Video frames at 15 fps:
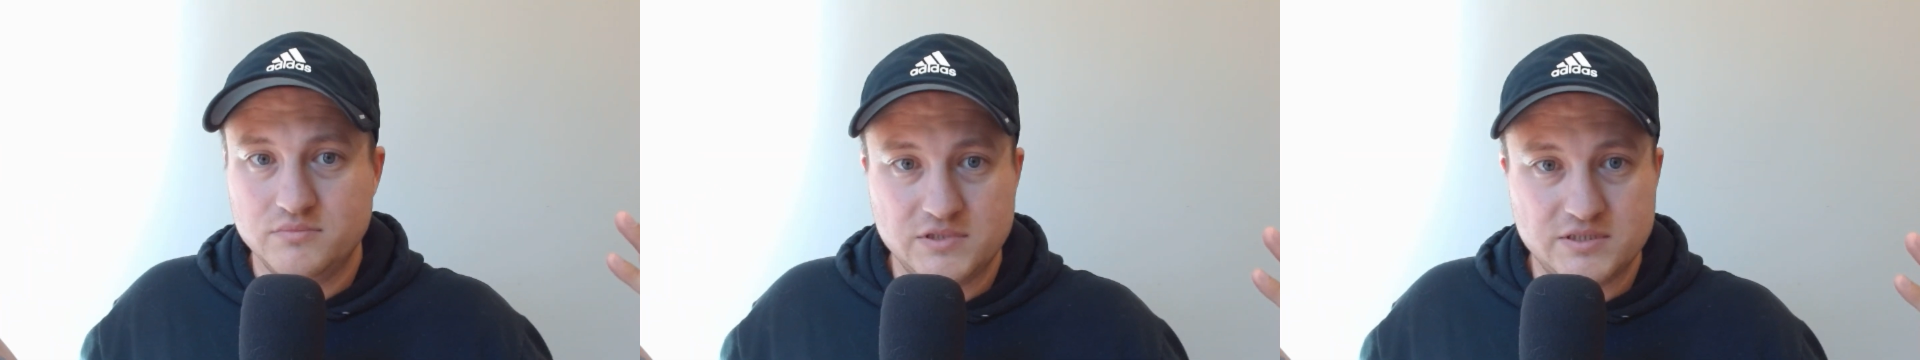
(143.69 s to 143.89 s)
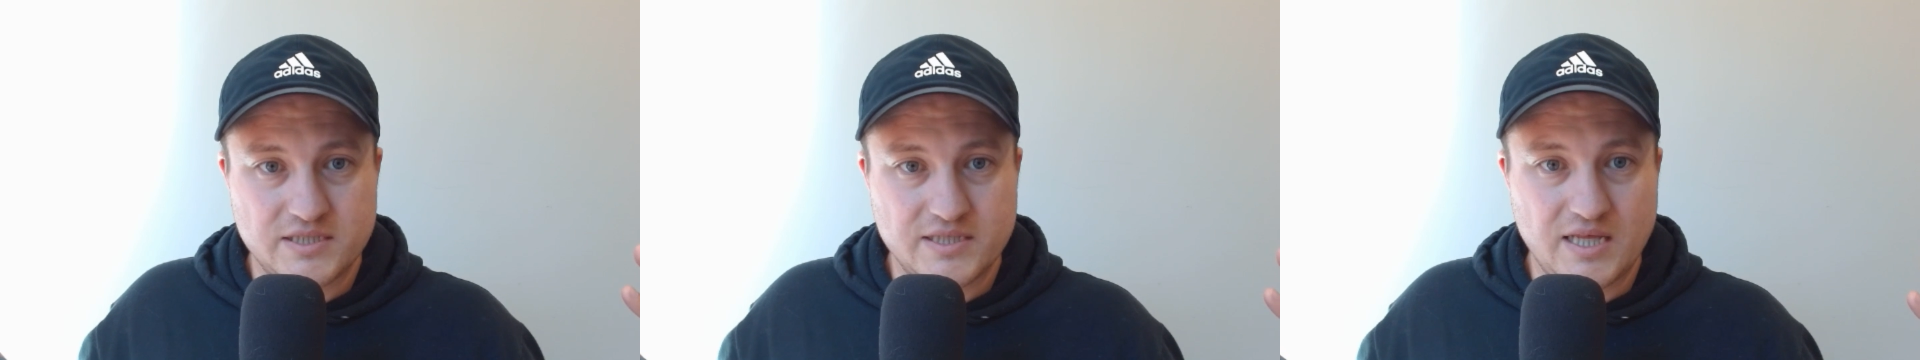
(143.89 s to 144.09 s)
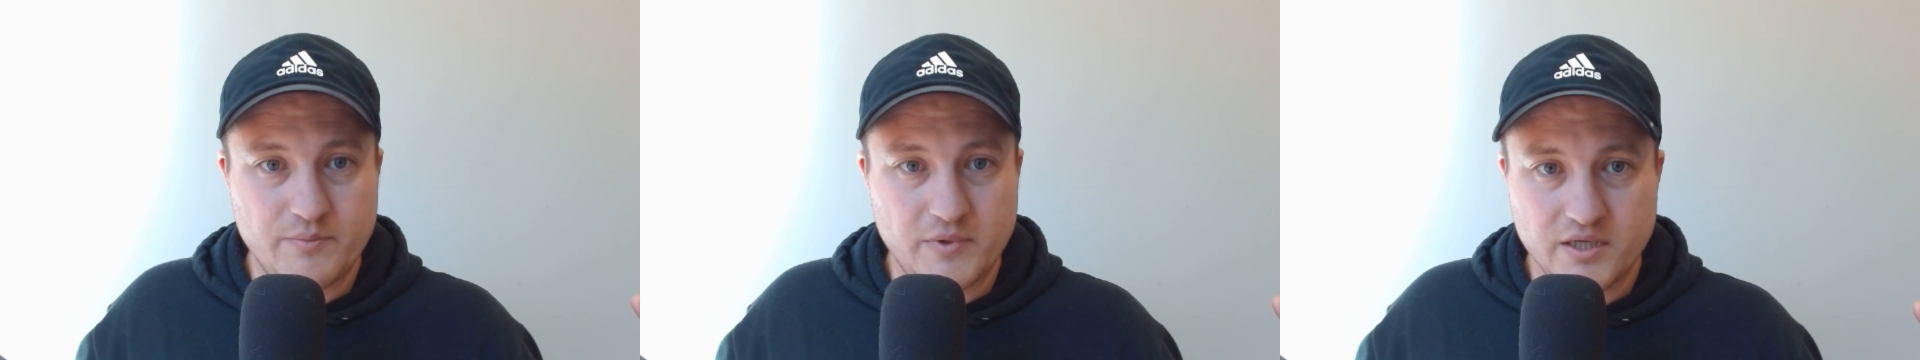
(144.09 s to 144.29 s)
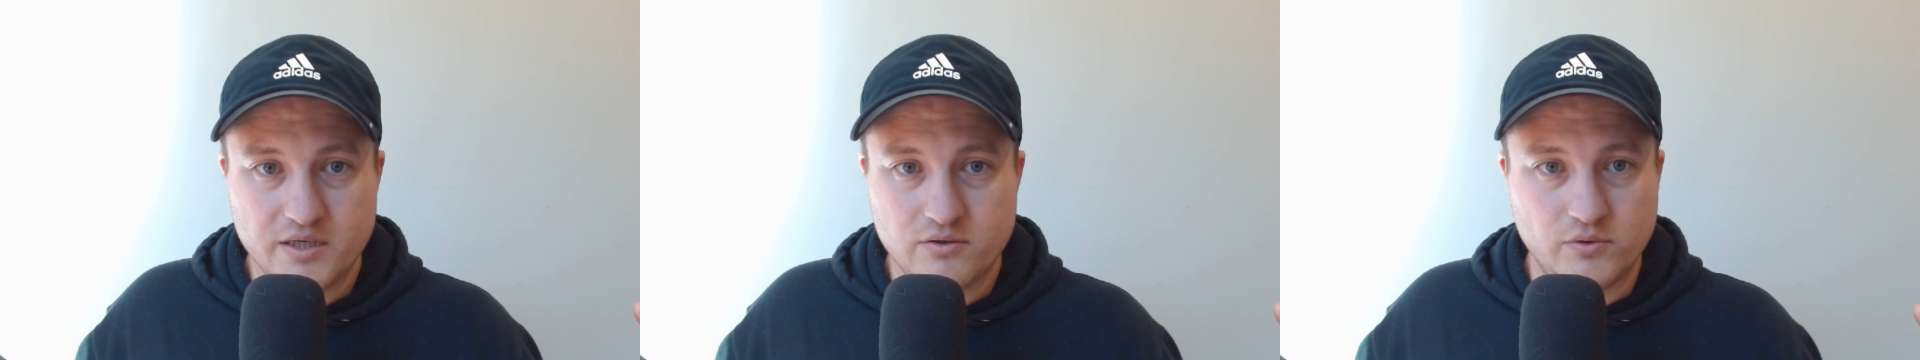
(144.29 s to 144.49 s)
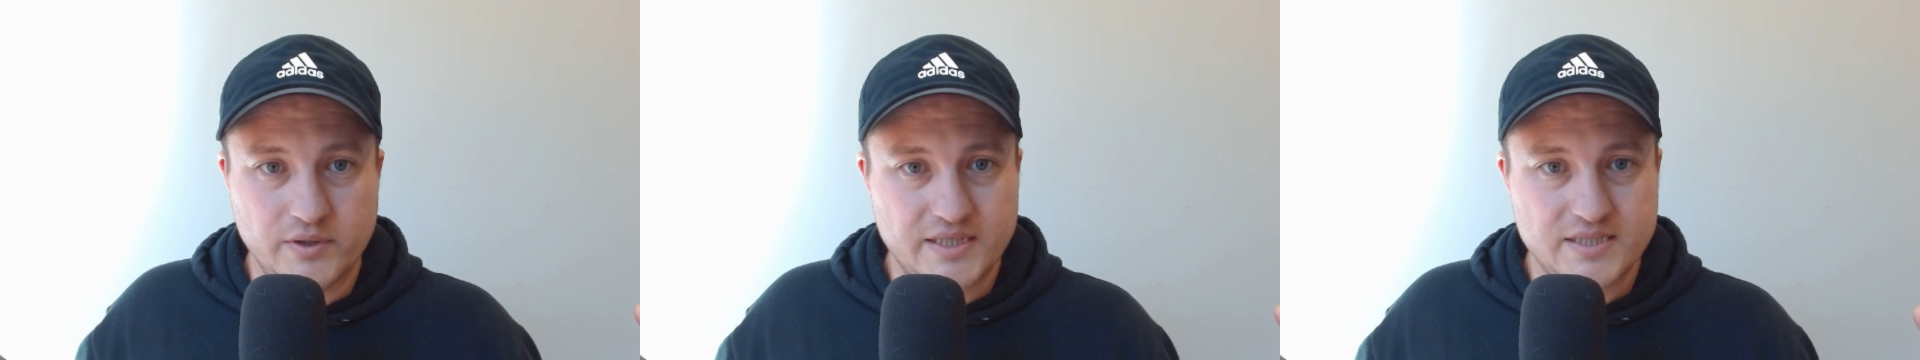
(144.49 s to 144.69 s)
just let me
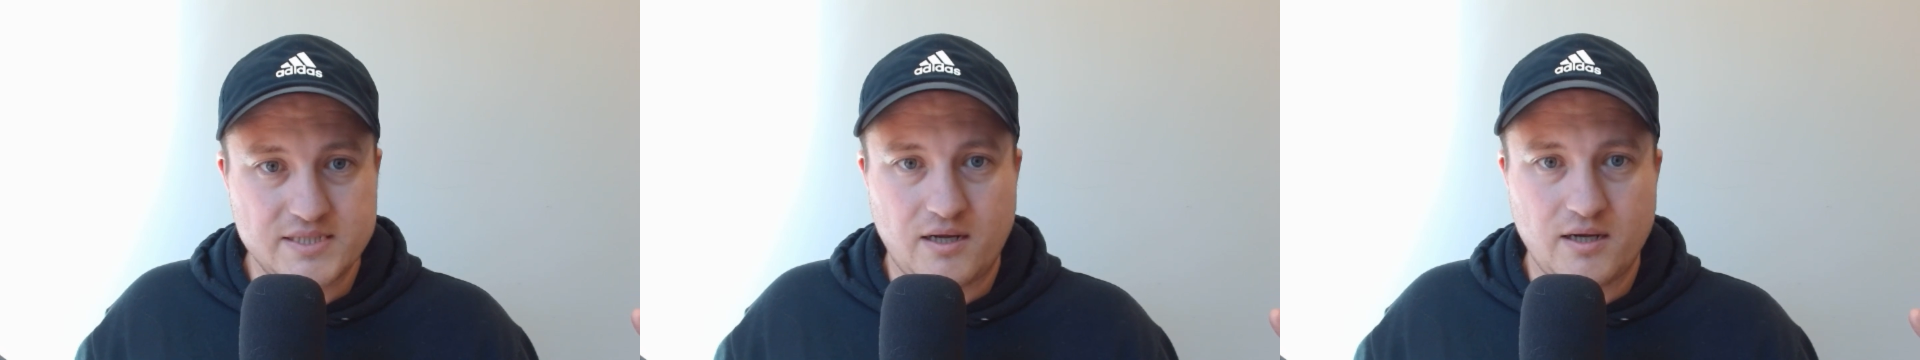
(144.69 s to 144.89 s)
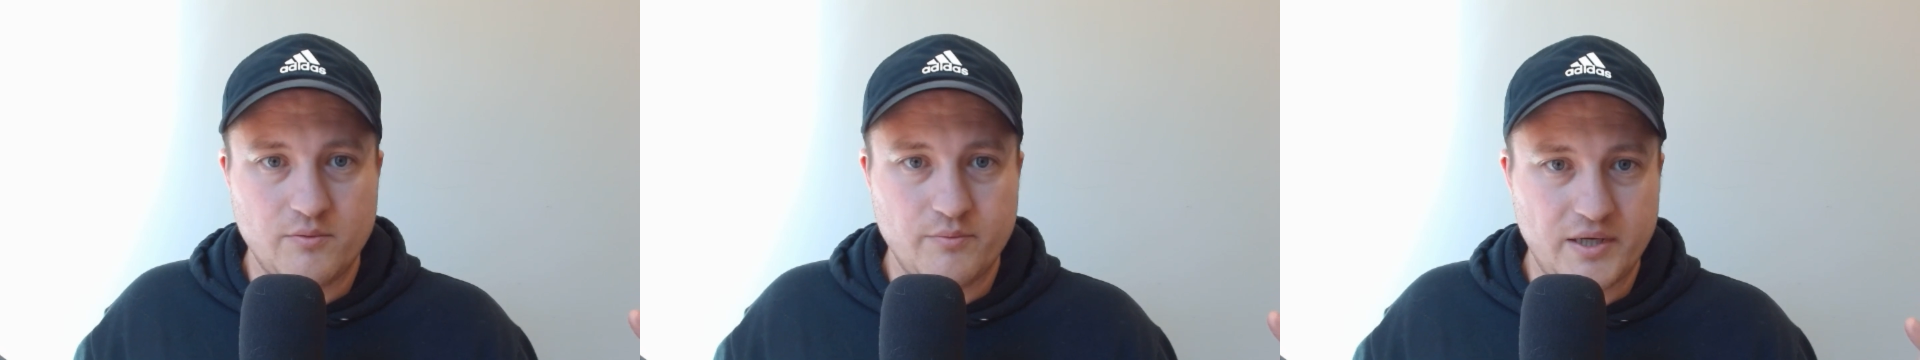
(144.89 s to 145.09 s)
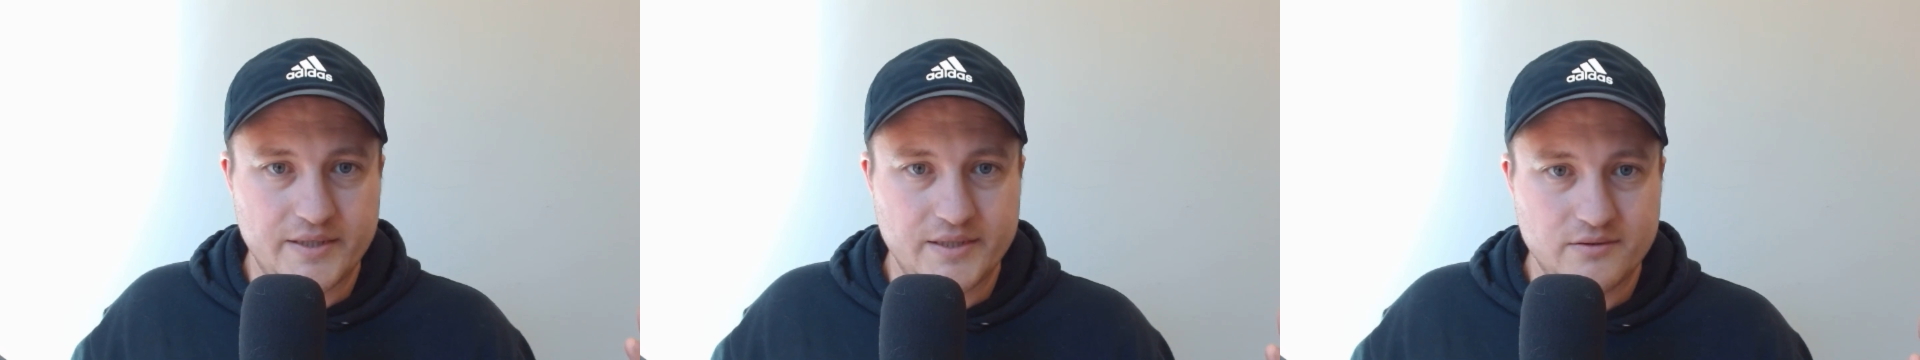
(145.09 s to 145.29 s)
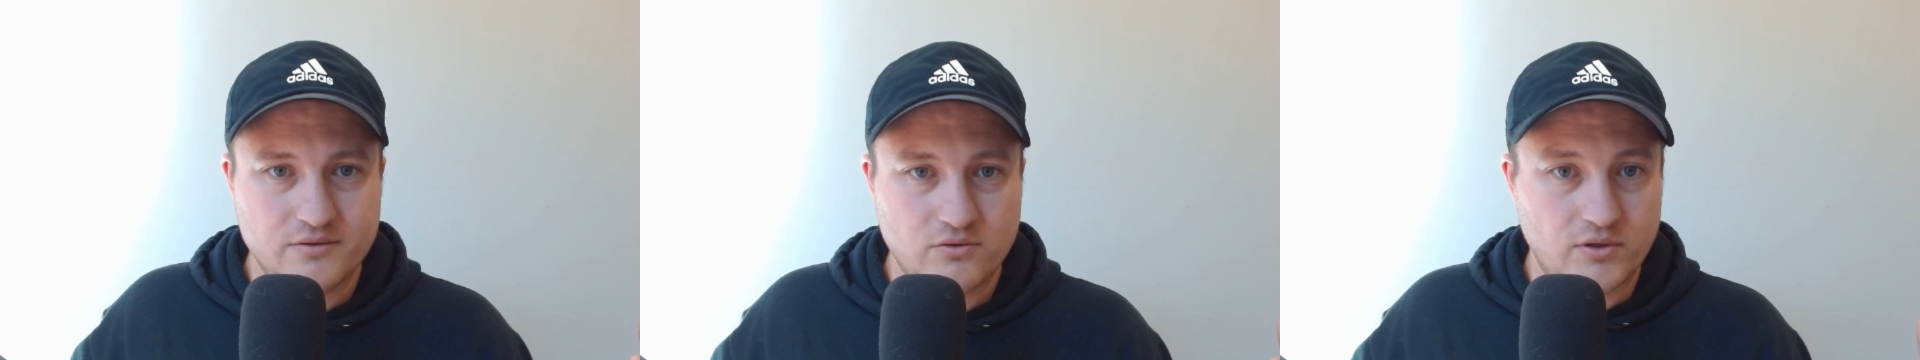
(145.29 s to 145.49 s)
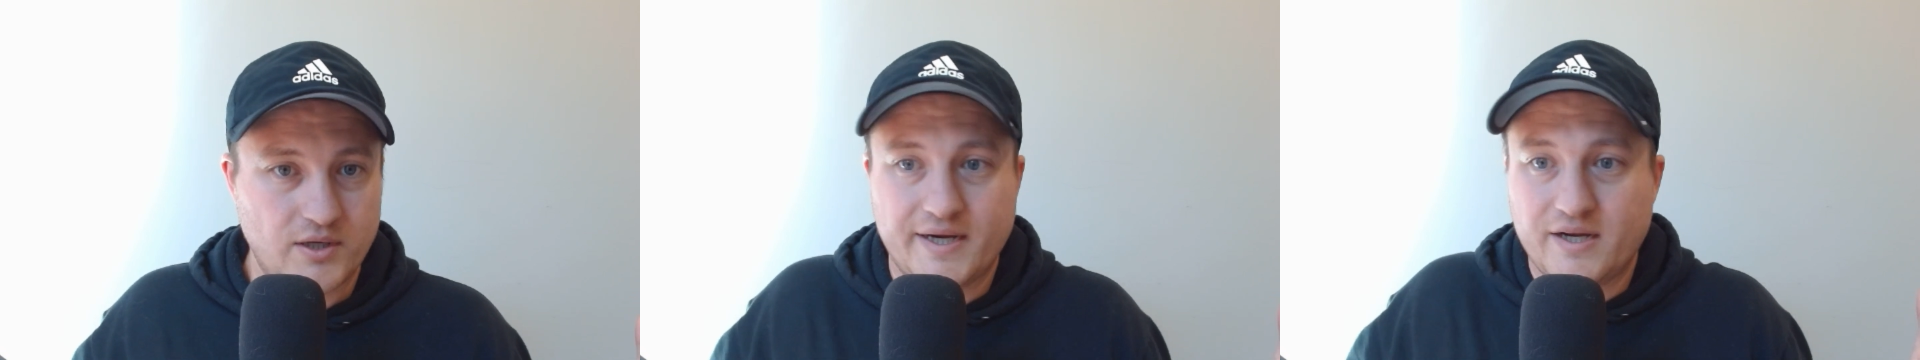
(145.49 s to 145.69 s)
know and we can talk about it,
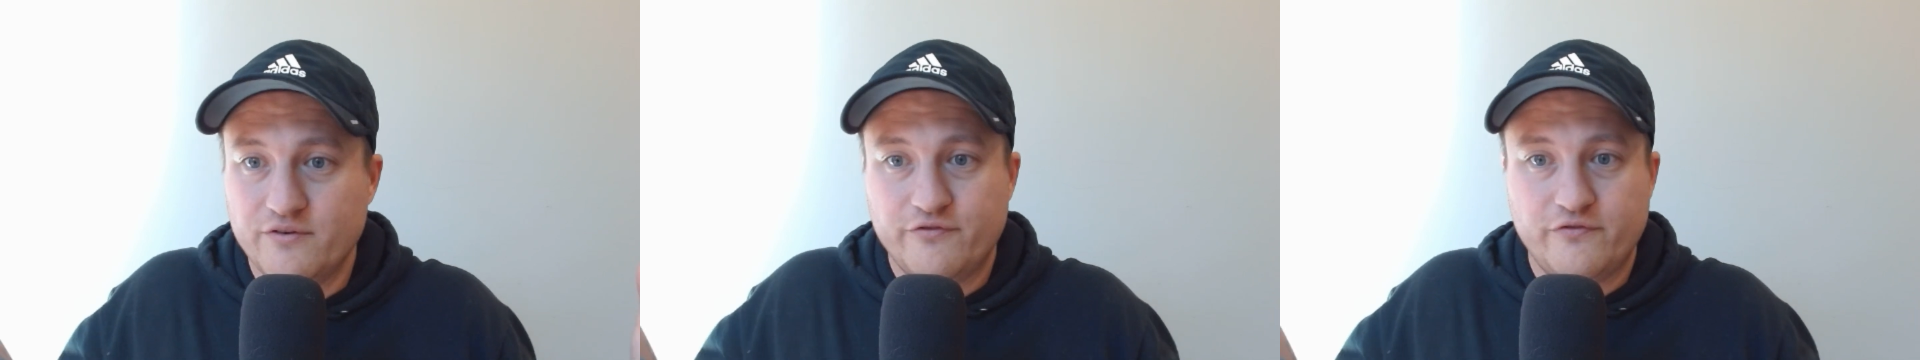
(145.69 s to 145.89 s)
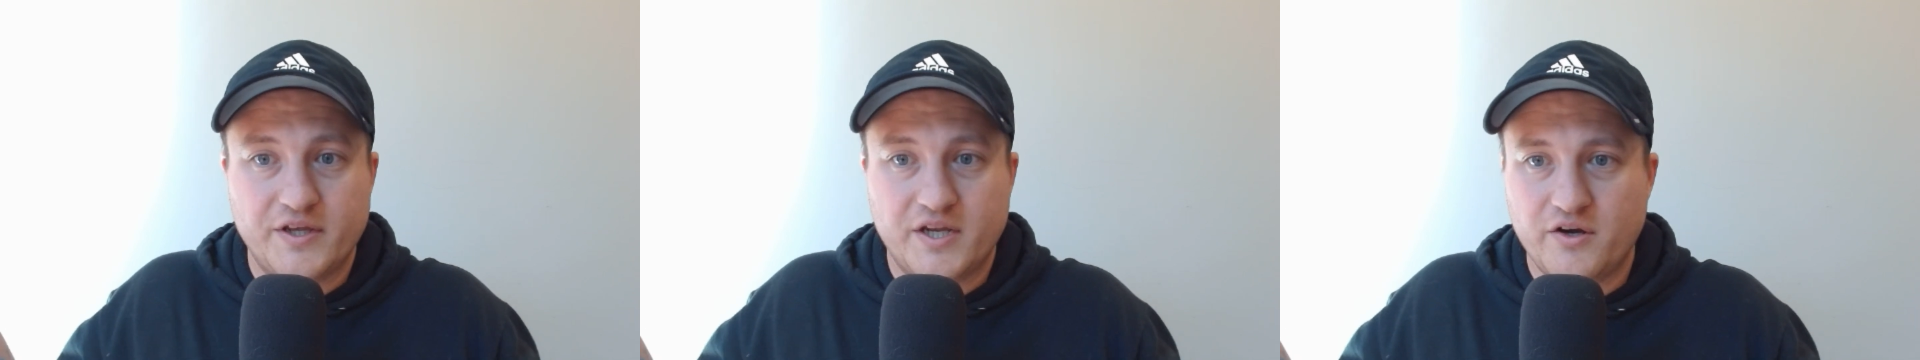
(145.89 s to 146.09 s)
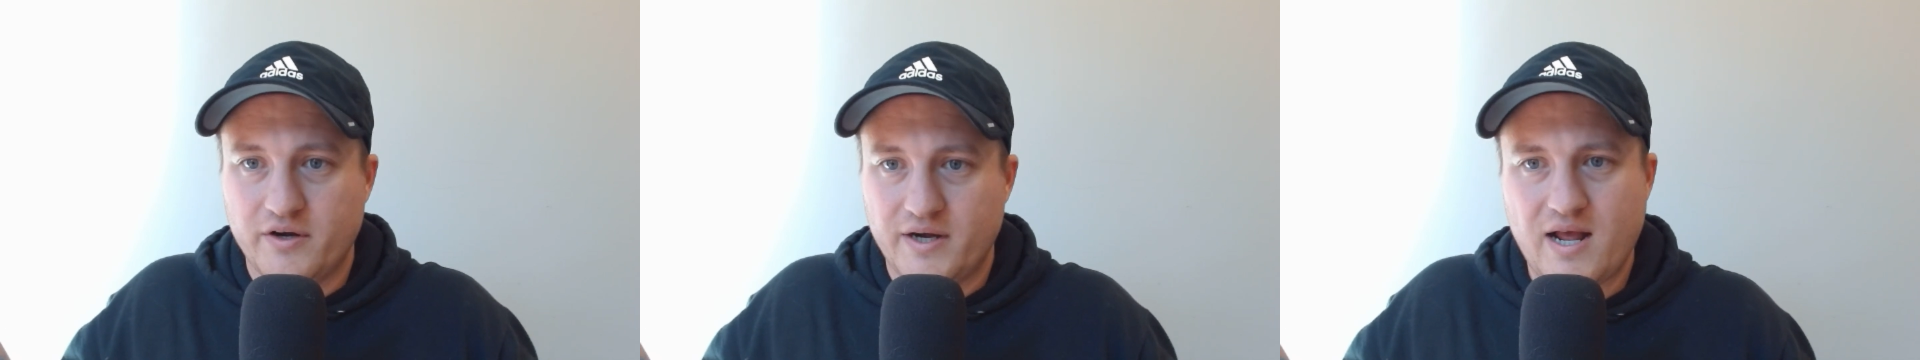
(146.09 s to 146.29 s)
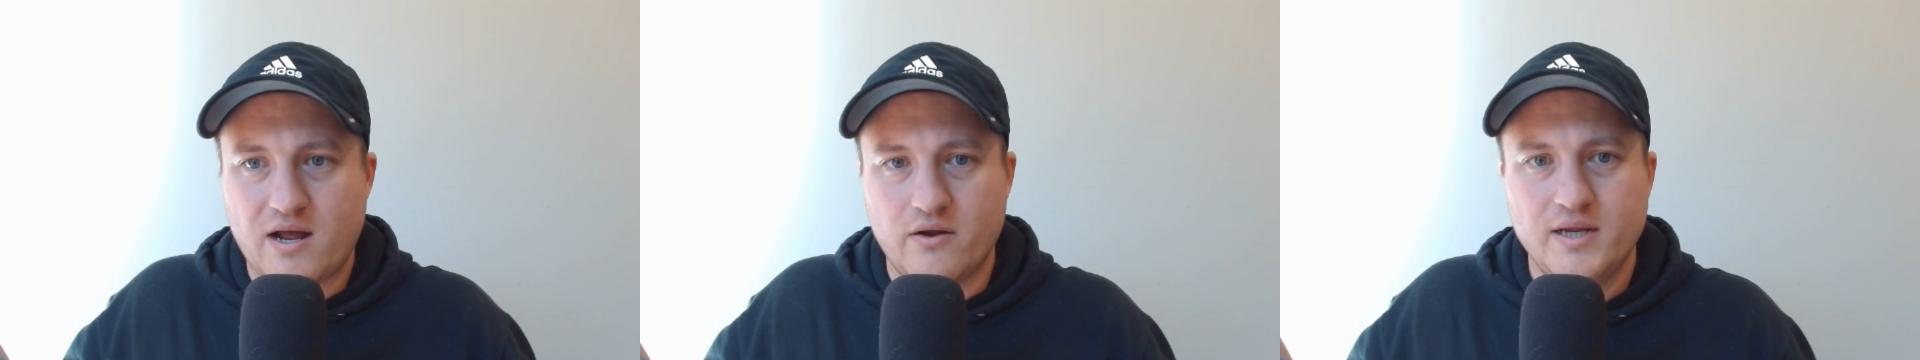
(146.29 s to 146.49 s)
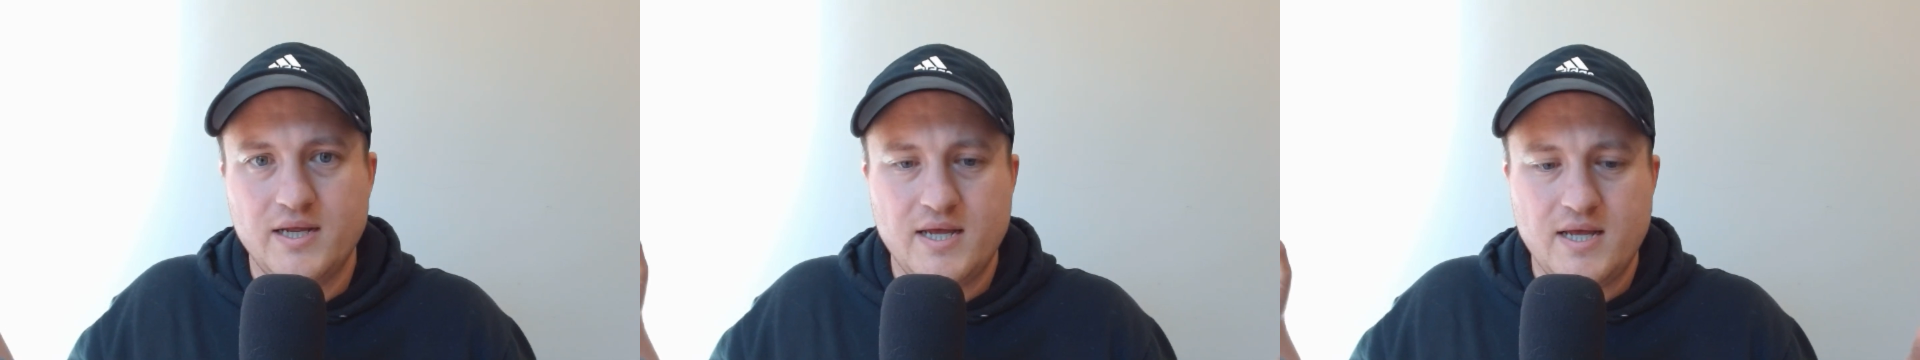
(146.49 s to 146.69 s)
or I can figure it out.